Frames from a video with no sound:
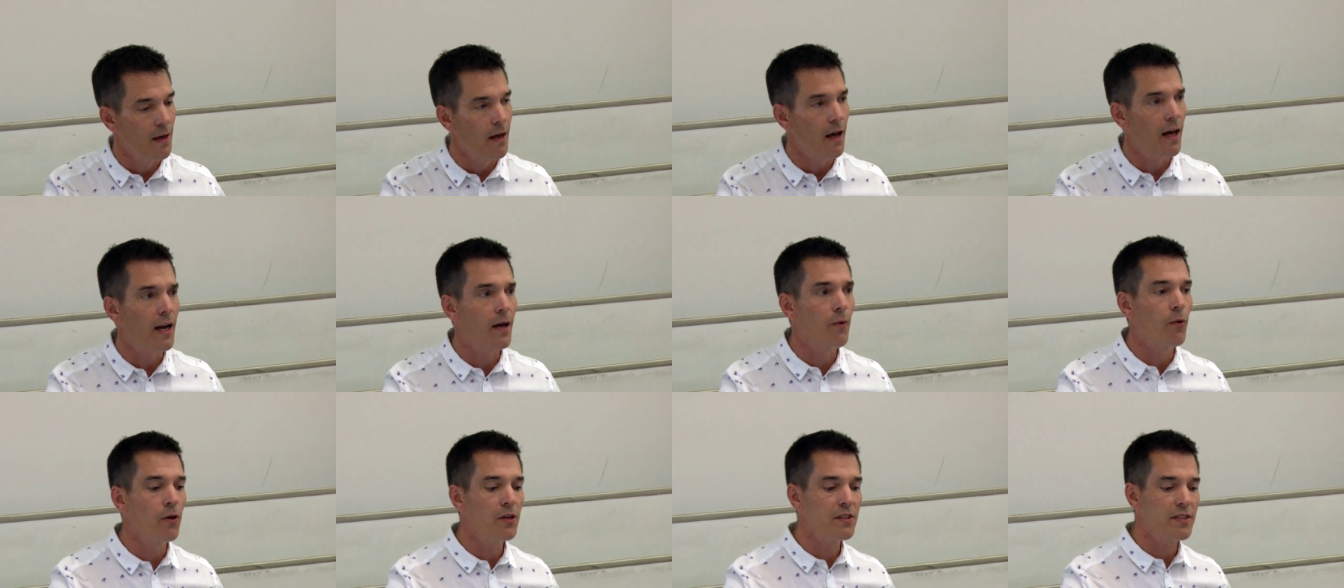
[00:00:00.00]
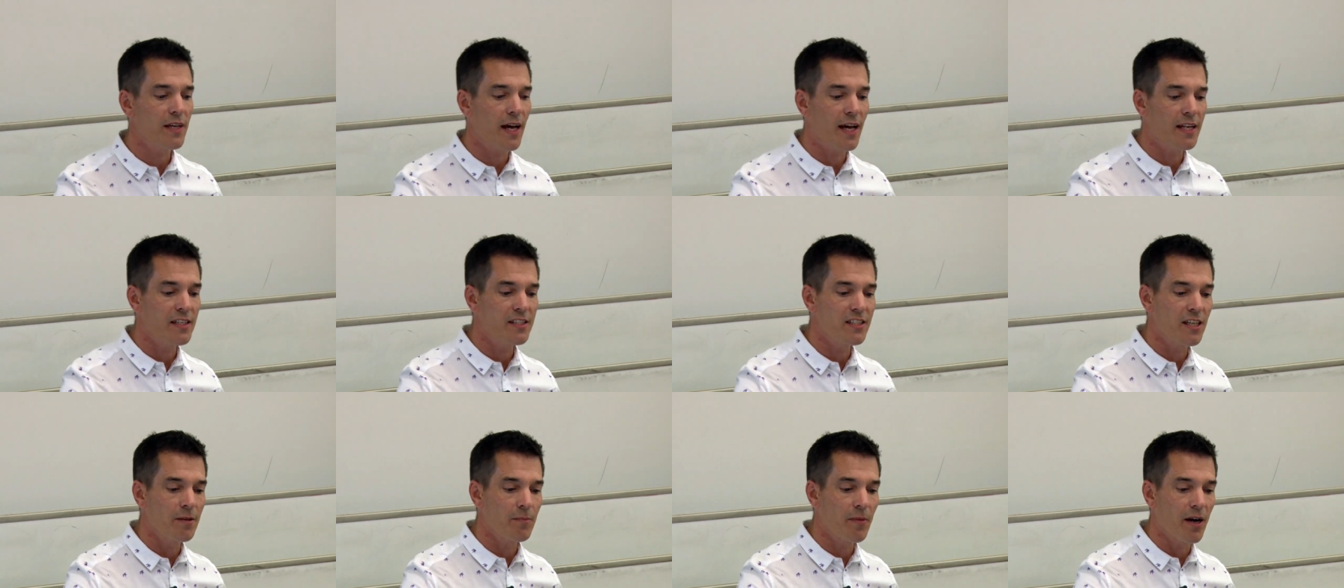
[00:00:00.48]
And I want to
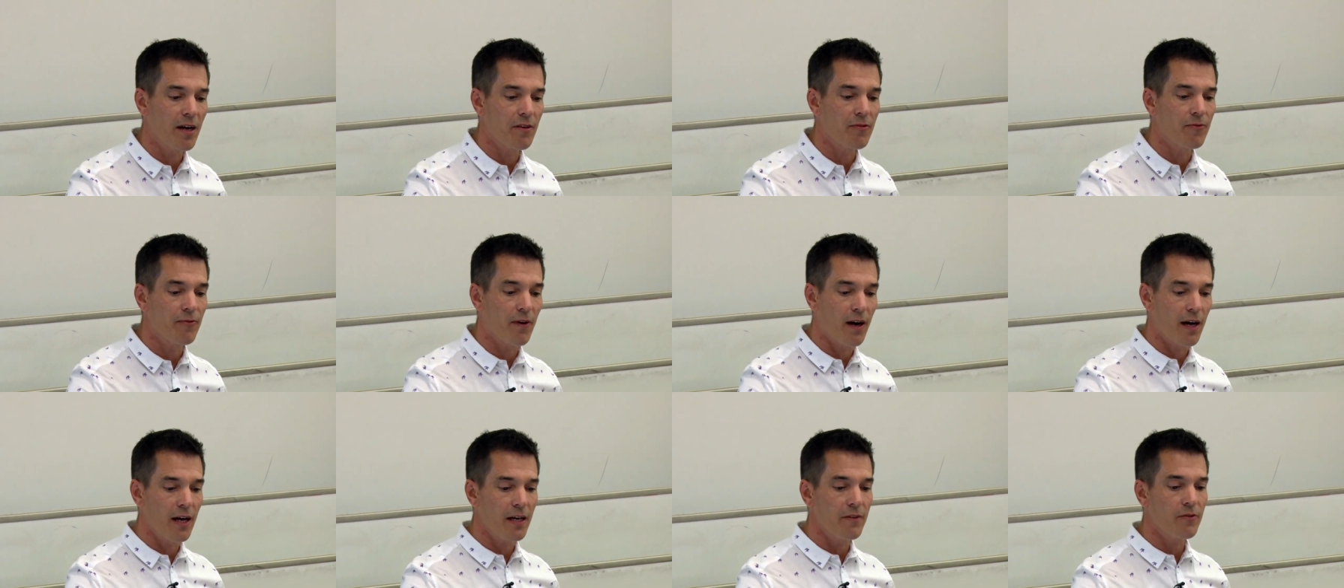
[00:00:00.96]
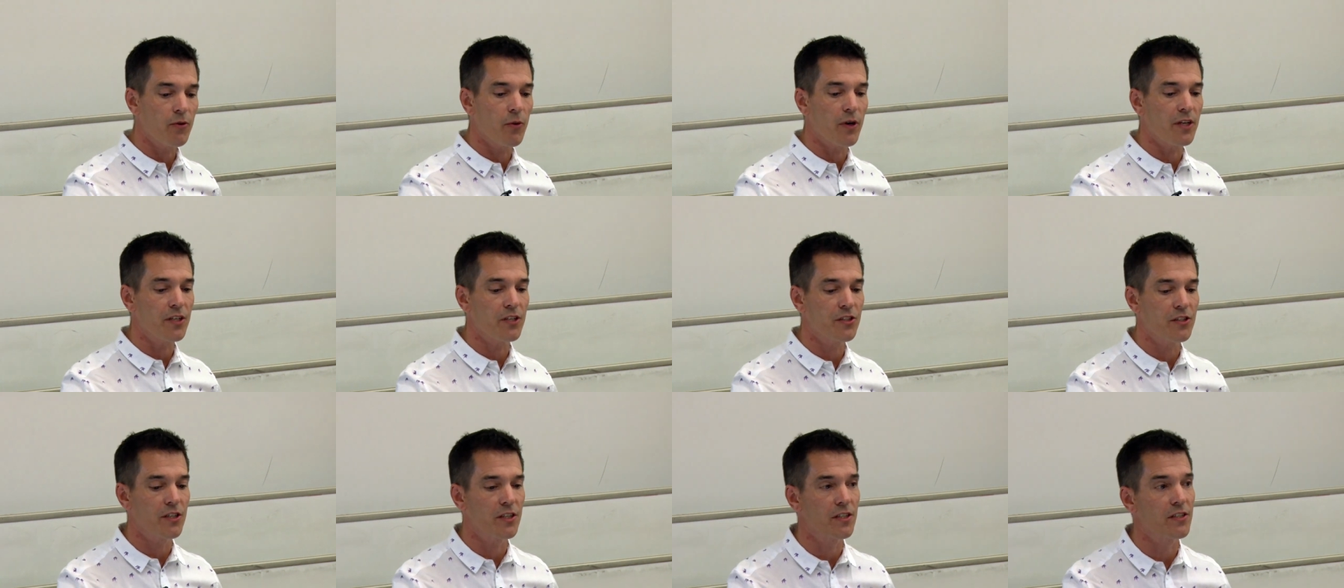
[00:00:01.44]
answer my five
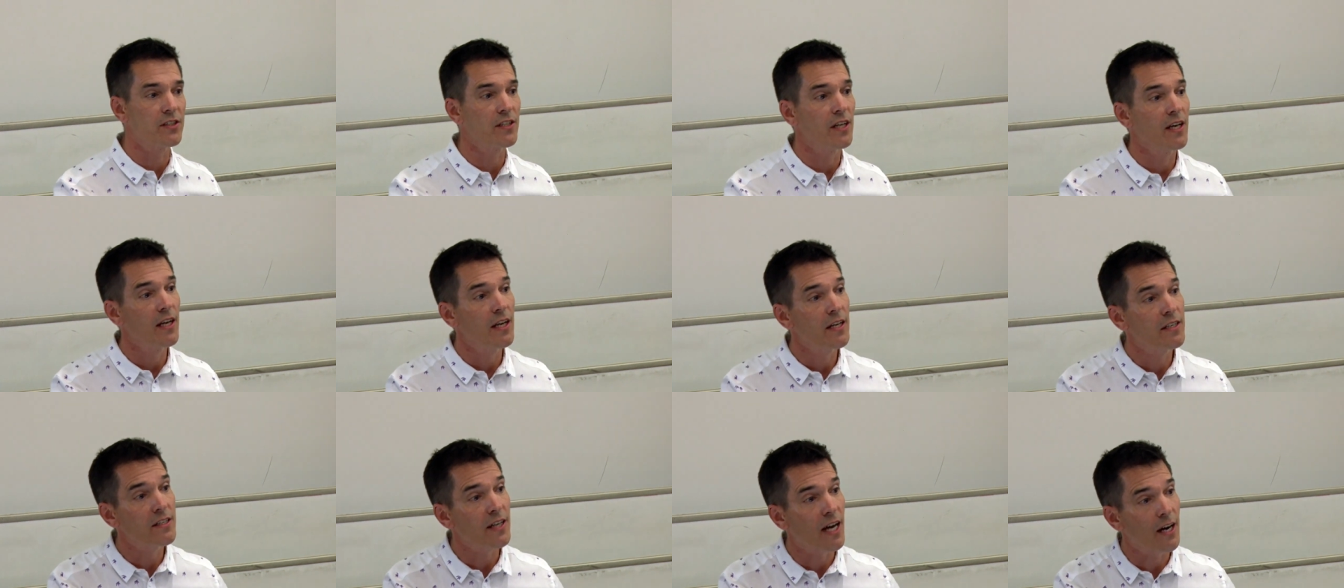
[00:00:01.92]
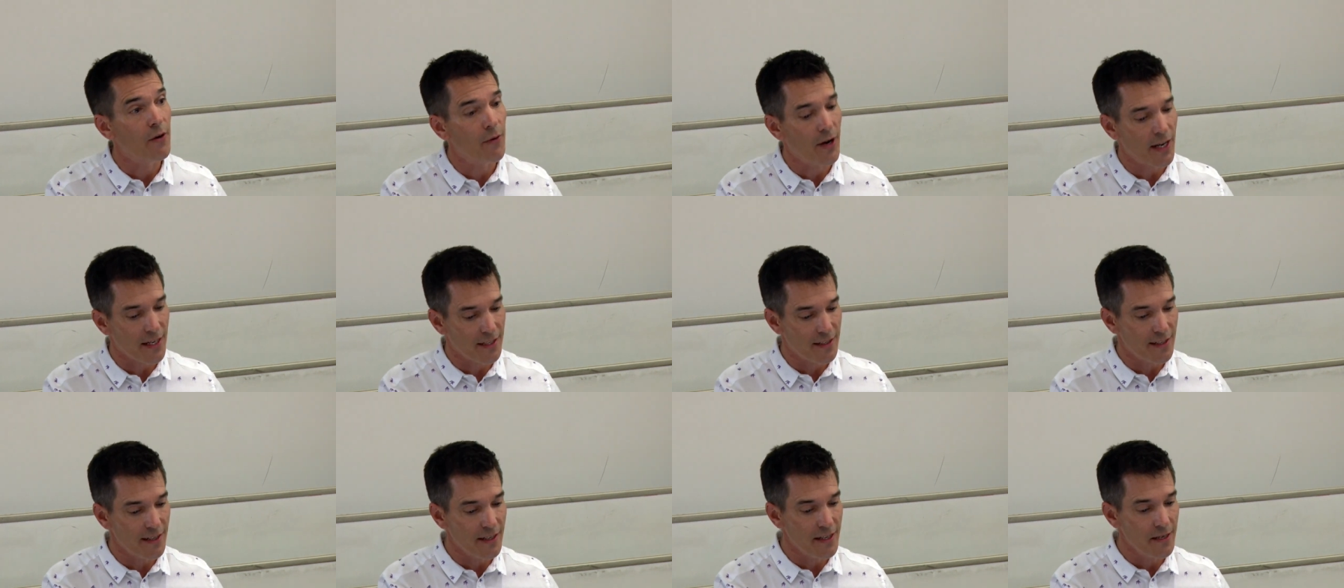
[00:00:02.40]
questions
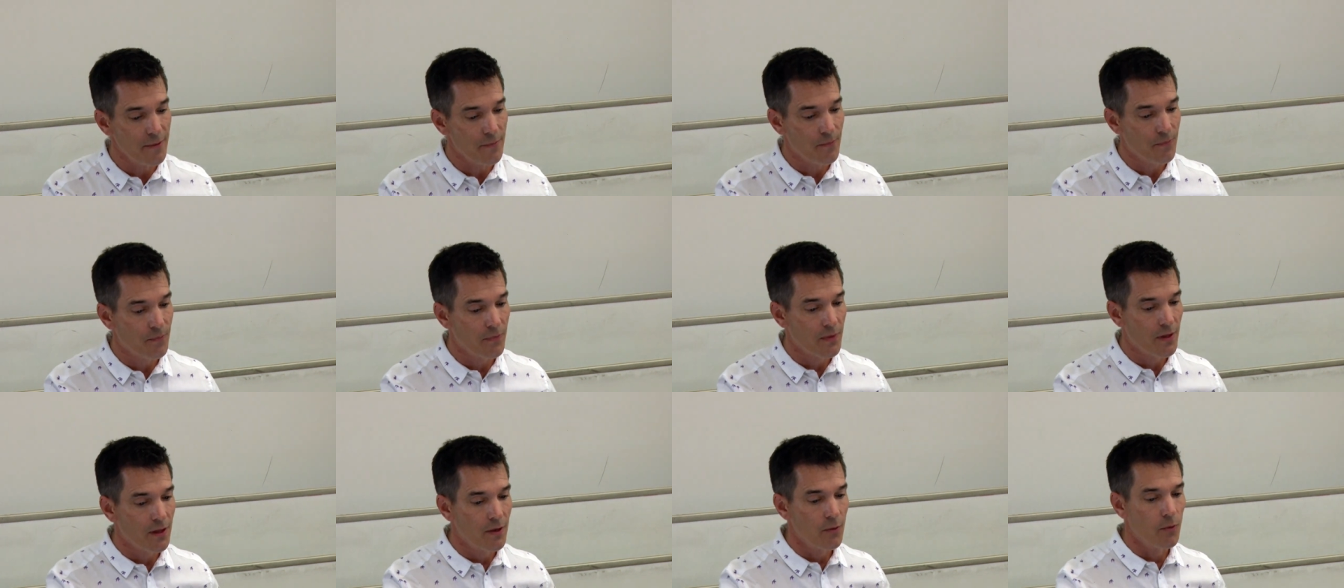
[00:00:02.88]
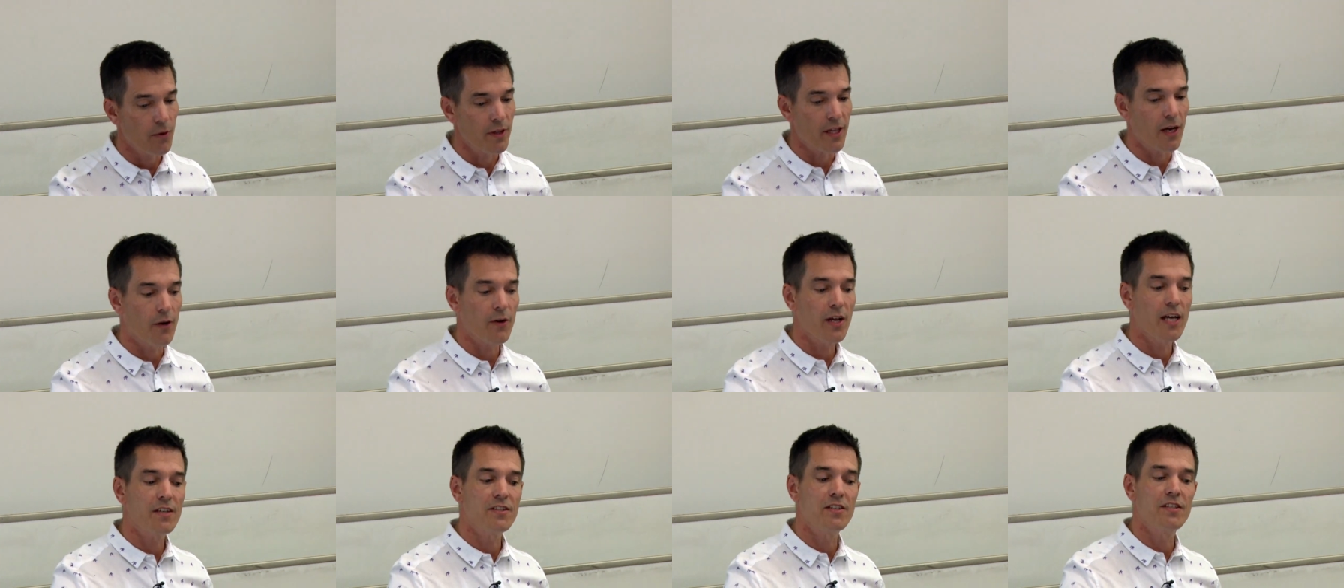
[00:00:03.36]
directly
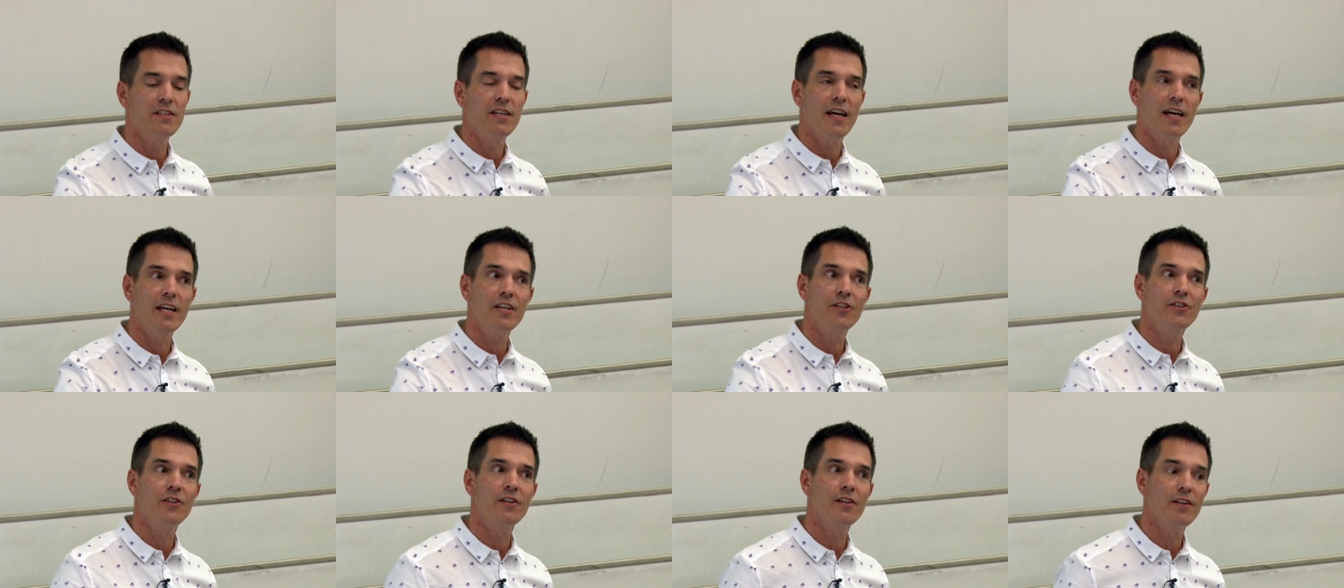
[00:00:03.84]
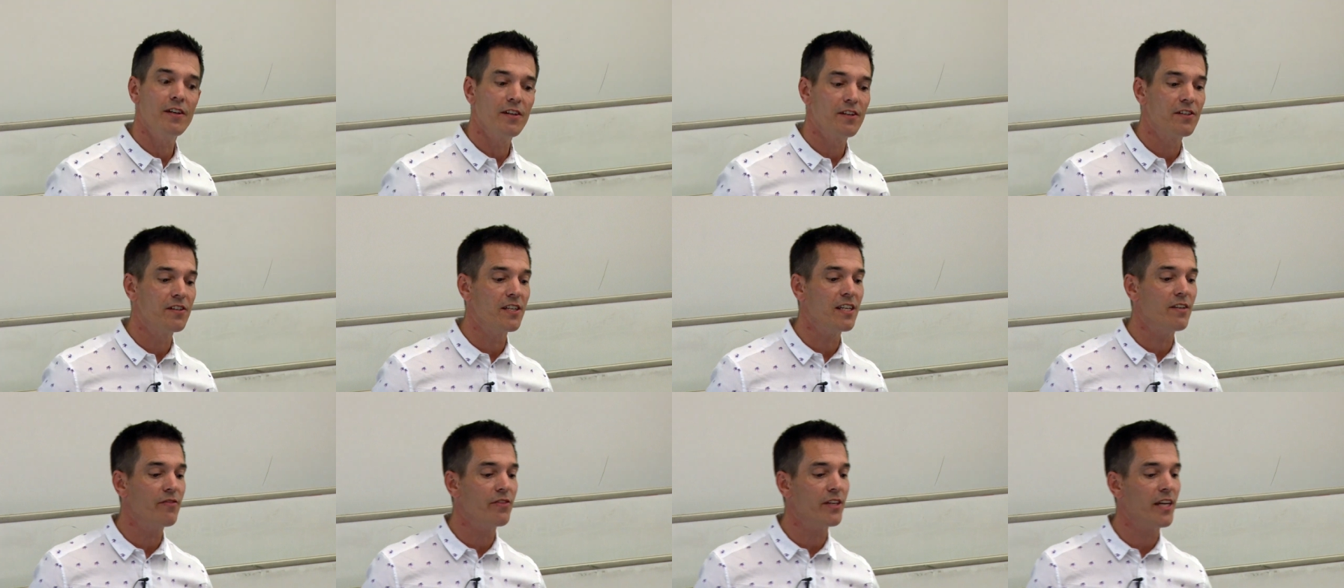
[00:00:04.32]
without hesitation,
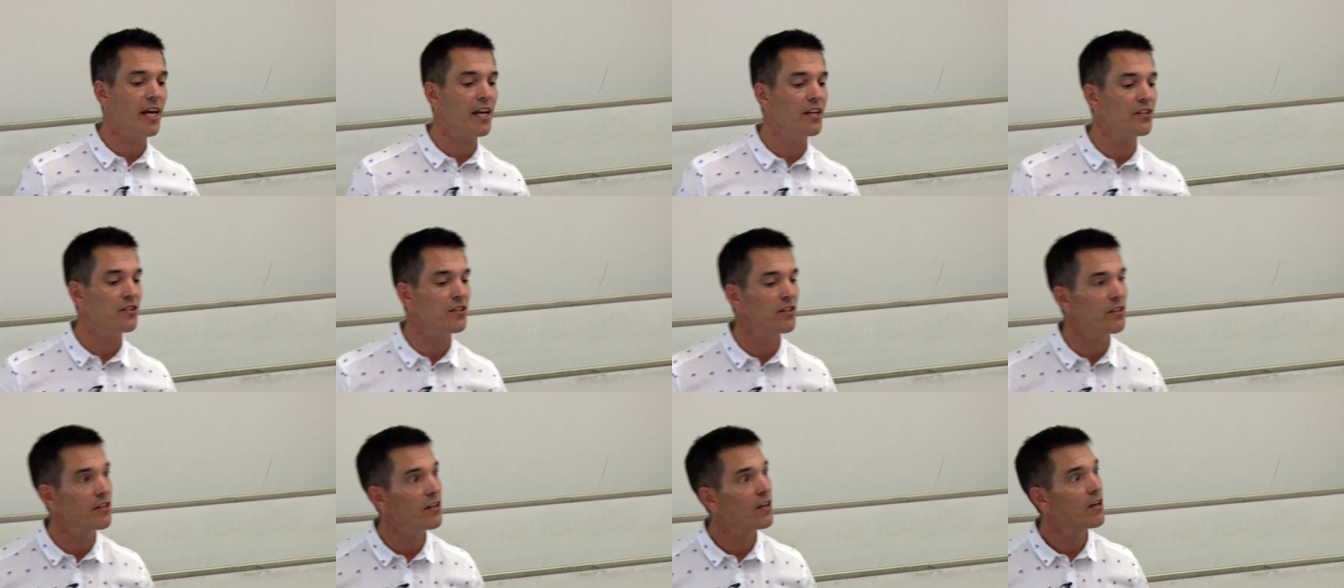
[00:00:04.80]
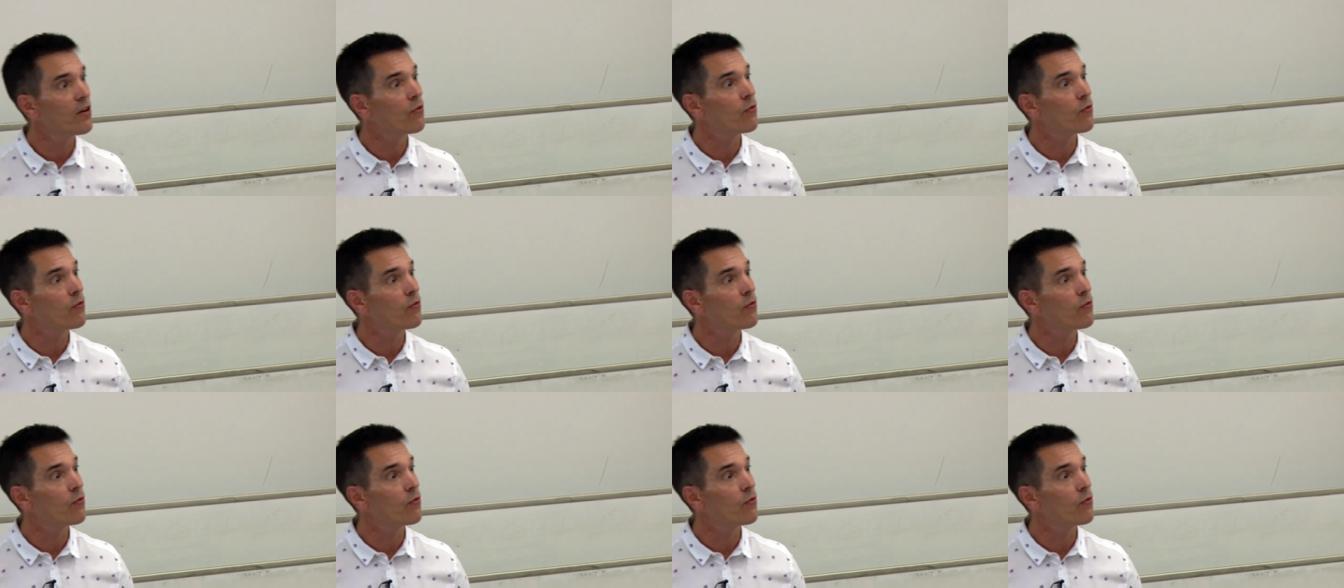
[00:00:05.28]
deviation,